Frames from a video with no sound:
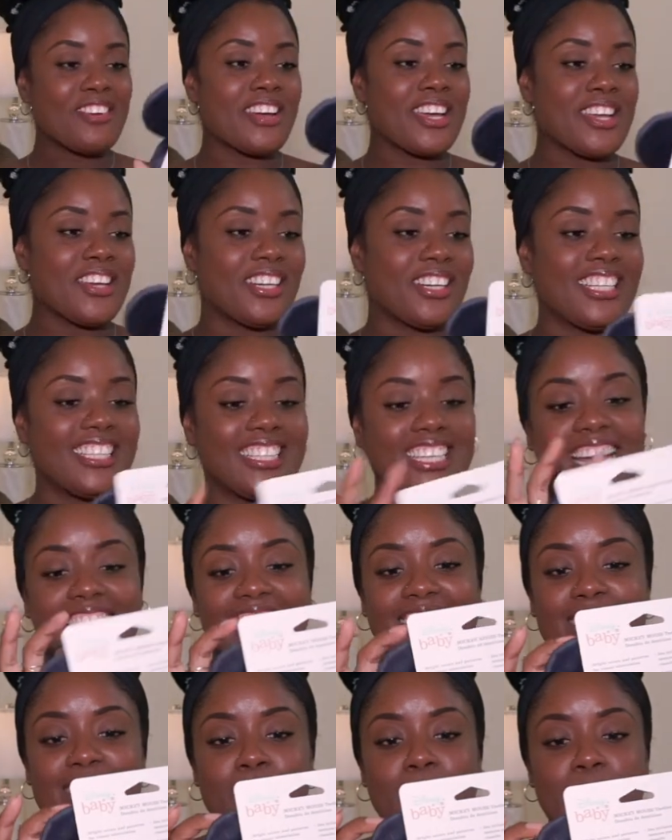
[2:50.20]
Y'all, Yeah,
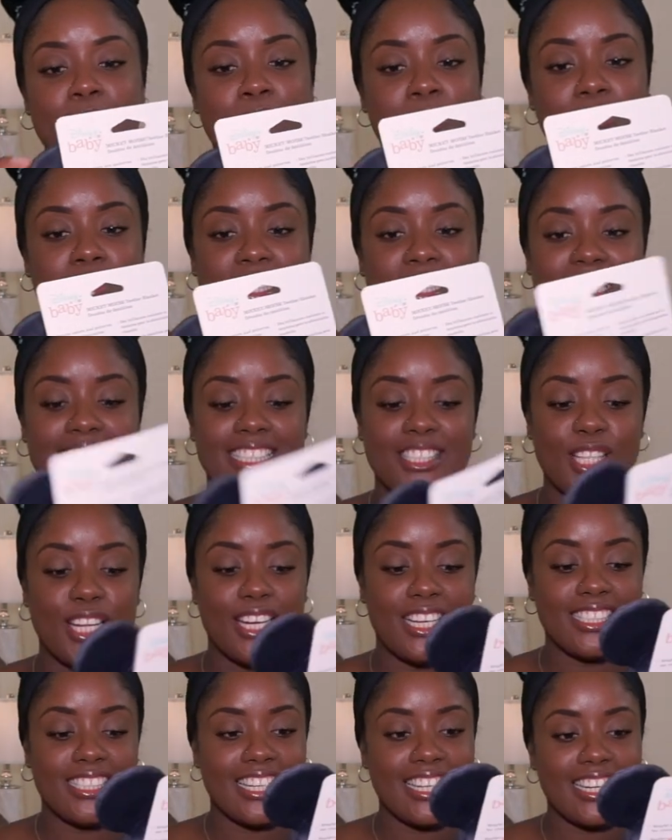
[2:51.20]
this was
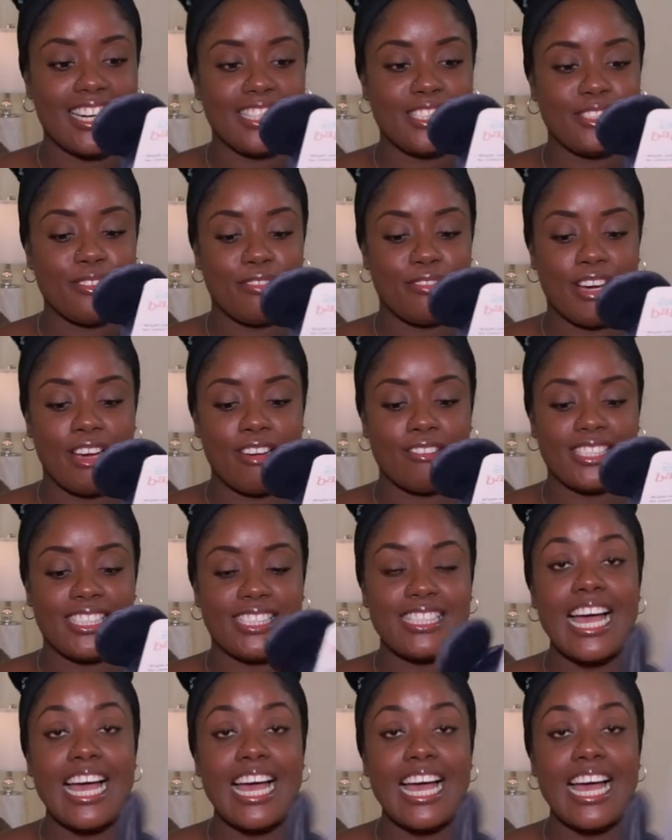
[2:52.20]
$56.95.